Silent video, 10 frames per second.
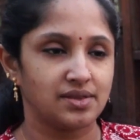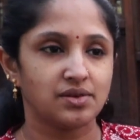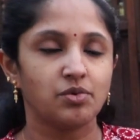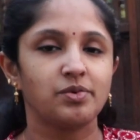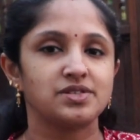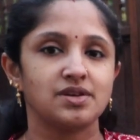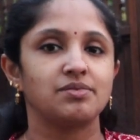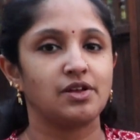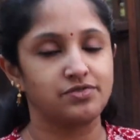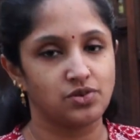There will be some
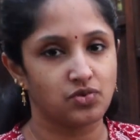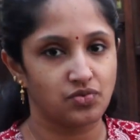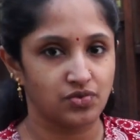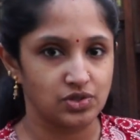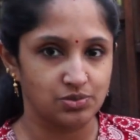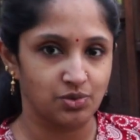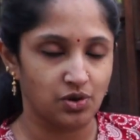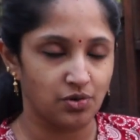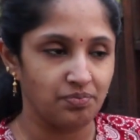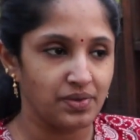left over for tomorrow.